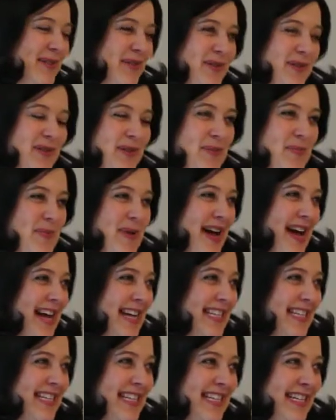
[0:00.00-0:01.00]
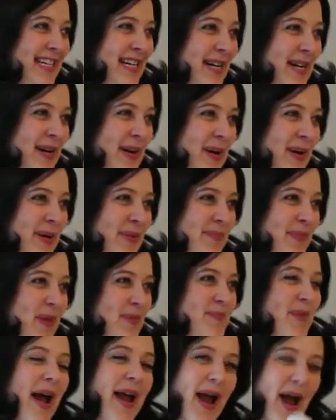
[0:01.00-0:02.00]
it was the best.
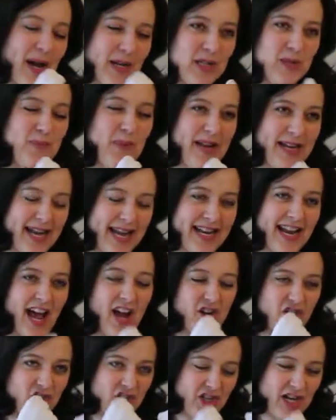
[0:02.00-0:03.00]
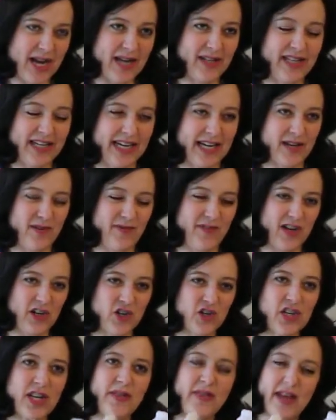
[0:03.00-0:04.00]
My husband and I shared the
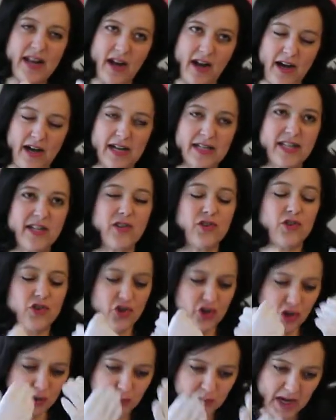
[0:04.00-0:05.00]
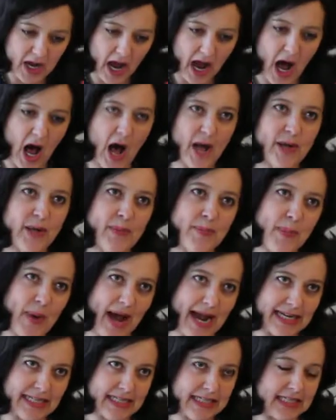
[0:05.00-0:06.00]
conviction that artists should be honored
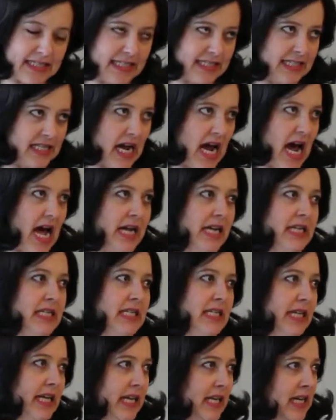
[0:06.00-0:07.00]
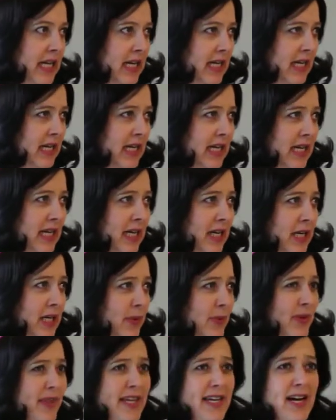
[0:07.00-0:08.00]
by society.
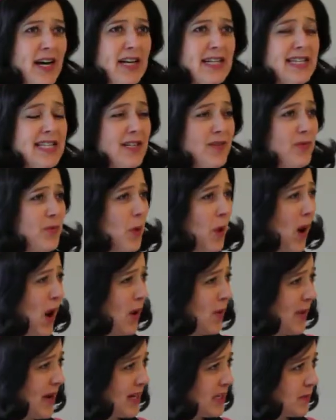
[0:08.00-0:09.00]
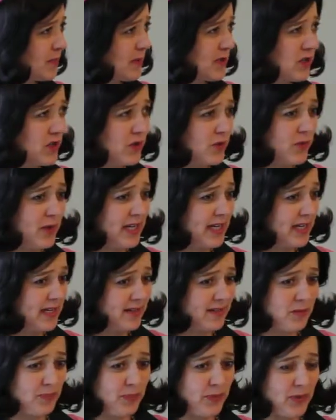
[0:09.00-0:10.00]
Well, the arts have always been treated
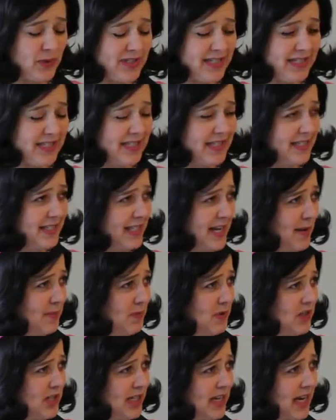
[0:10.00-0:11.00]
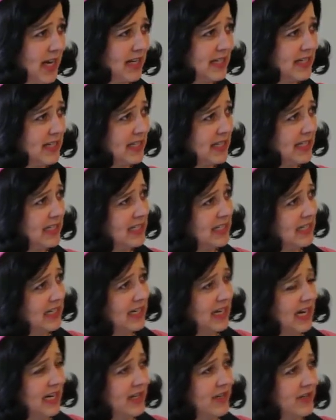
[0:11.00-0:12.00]
as a poor stepchild in this
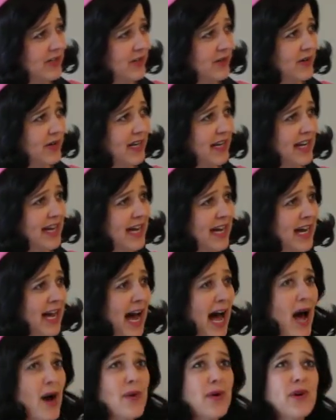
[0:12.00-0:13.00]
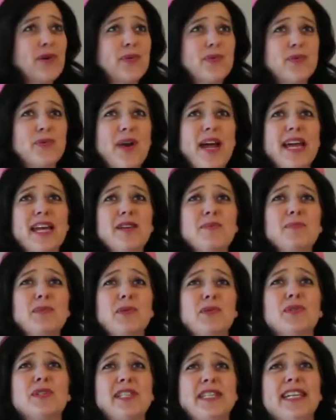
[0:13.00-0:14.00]
country. Our great
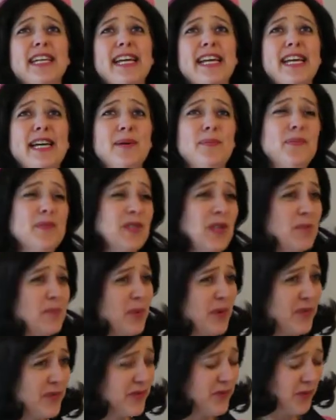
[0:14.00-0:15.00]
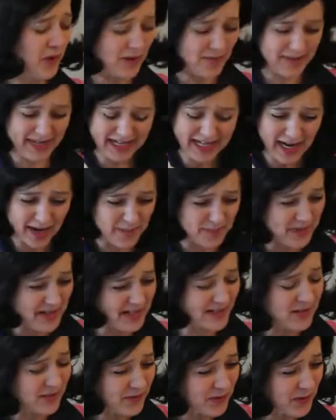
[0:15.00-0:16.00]
museums and performing
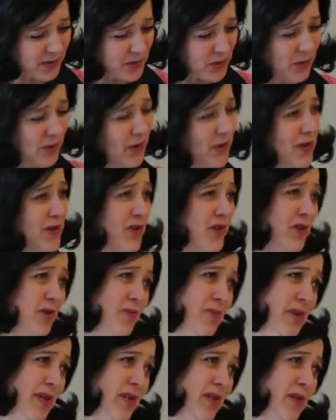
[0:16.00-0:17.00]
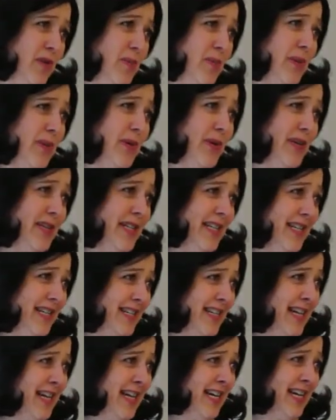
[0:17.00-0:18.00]
companies, of course, should be supported.
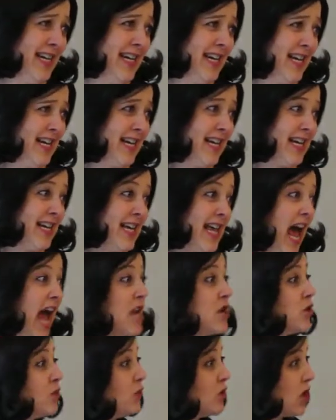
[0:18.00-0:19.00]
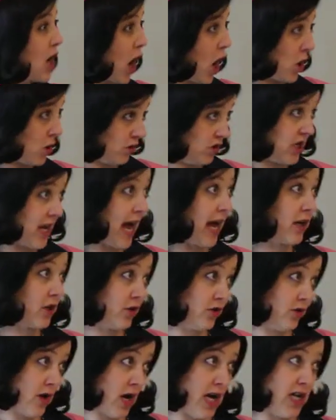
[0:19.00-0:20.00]
And you know Jack
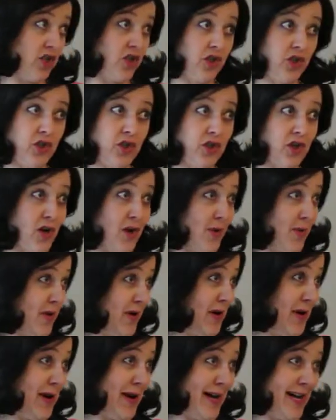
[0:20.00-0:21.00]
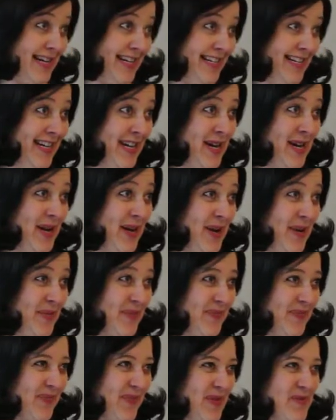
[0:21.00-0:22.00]
tried so hard.
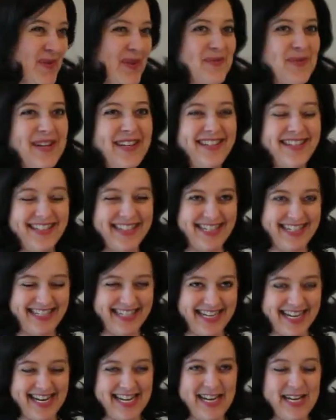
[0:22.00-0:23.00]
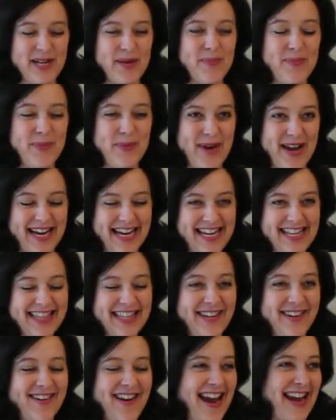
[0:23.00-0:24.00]
When we succeeded in bringing
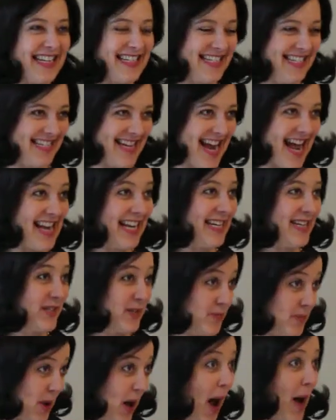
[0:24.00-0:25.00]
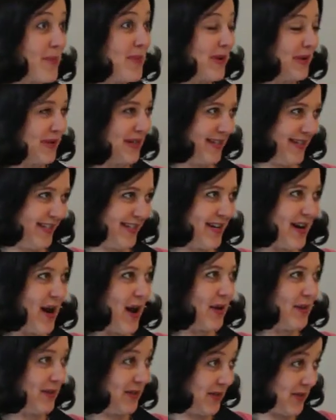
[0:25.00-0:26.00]
the great cellist Pablo
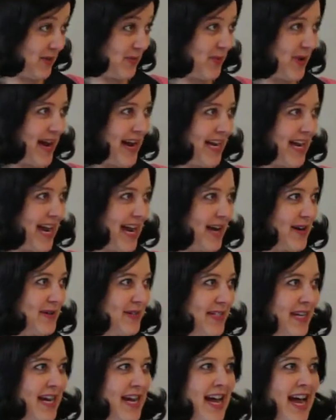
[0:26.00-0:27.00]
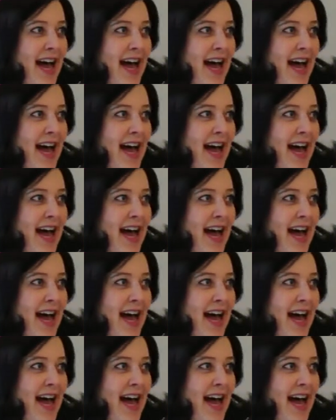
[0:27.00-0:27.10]
Casals to the White House,